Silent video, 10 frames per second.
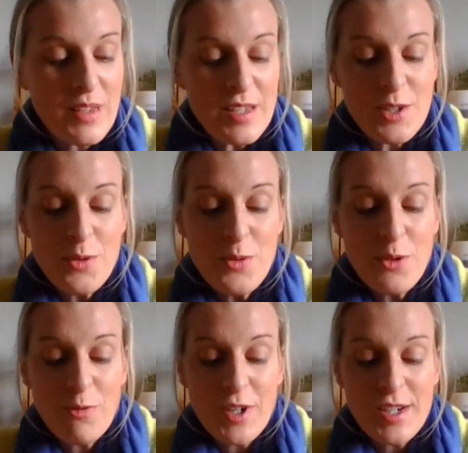So
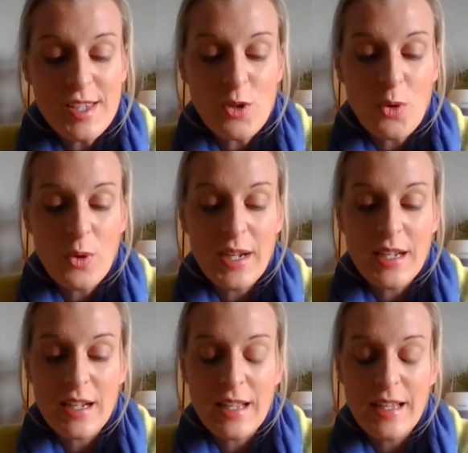the first
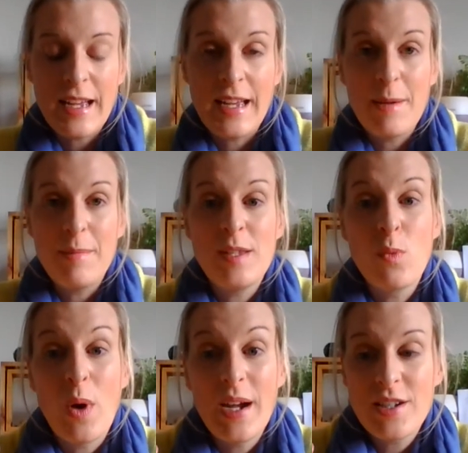oil is
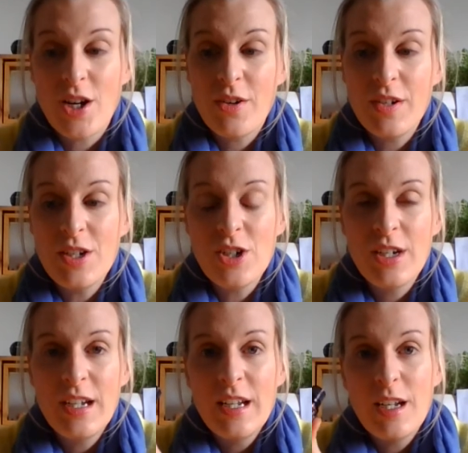wild orange.
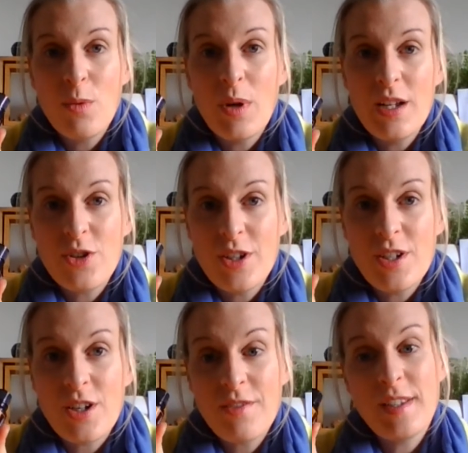Now wild
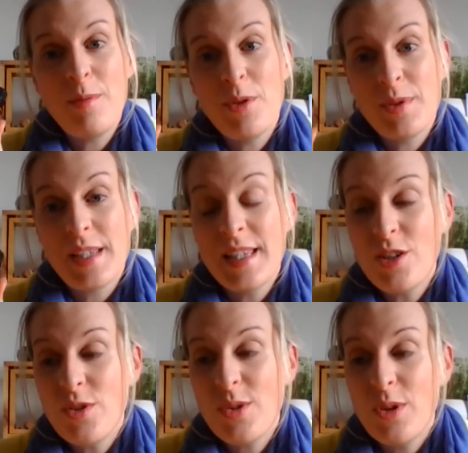orange, obviously we know is a
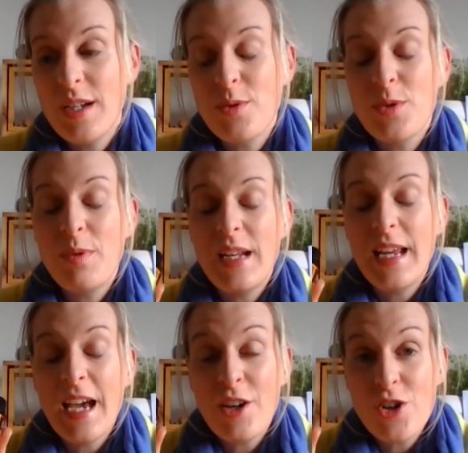citrus oil, so it's
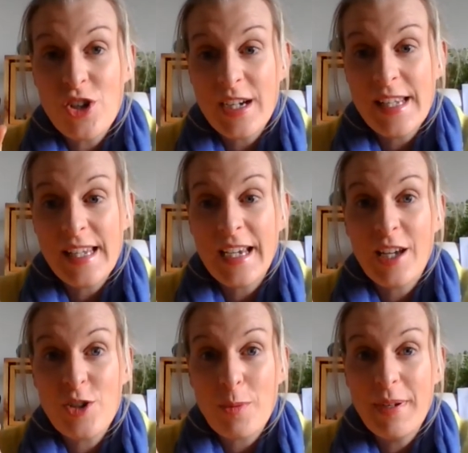really energizing
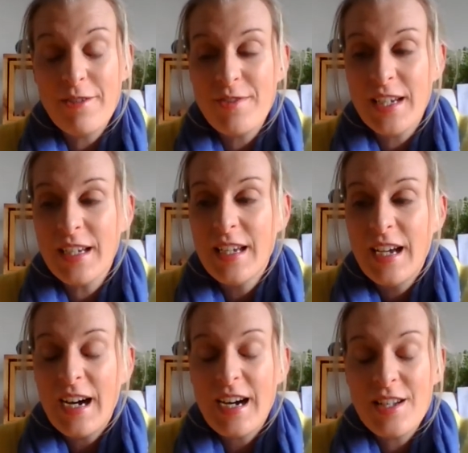and uplifting,
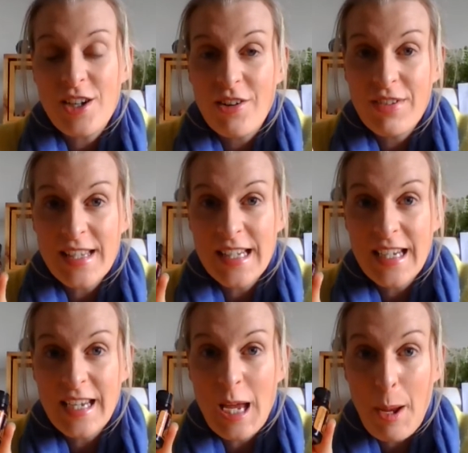and
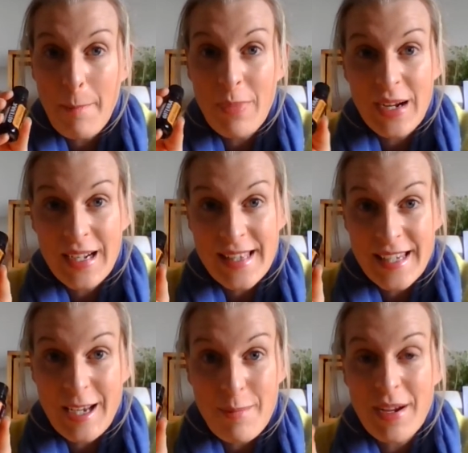obviously
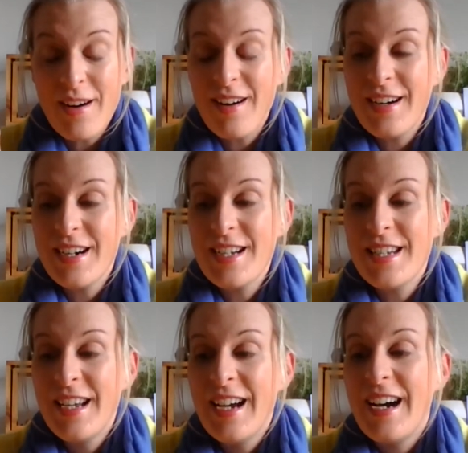pregnancy can be hard
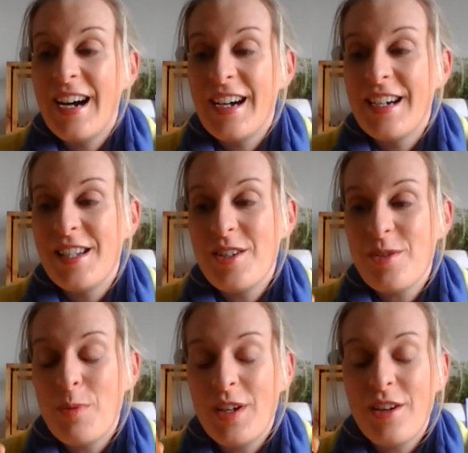and
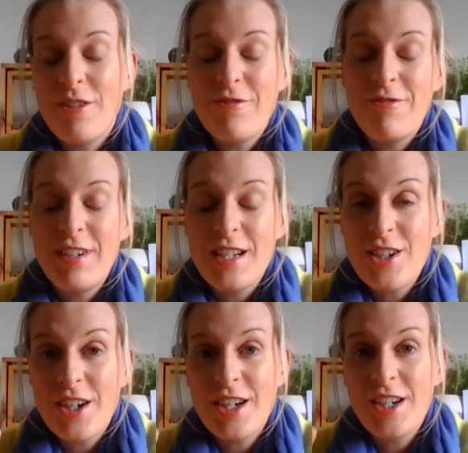we can often feel
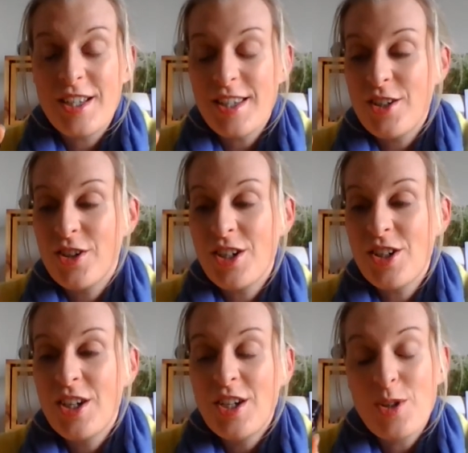tired and
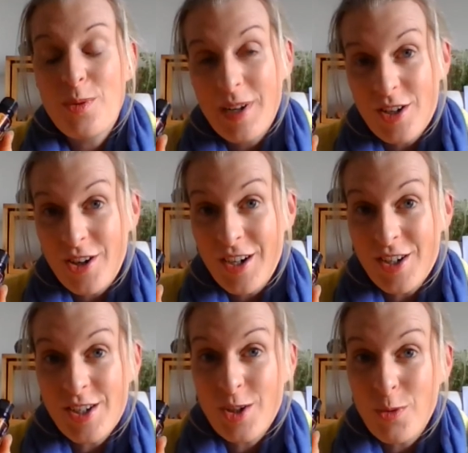sluggish, so wild
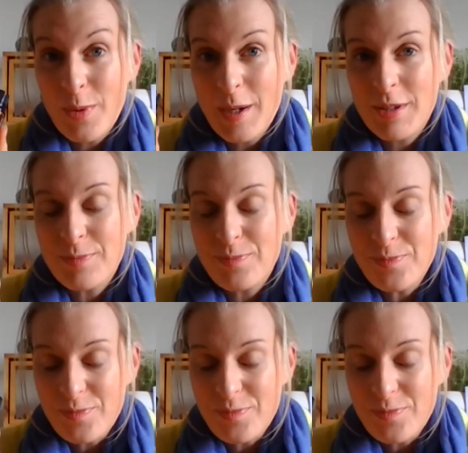orange is a great one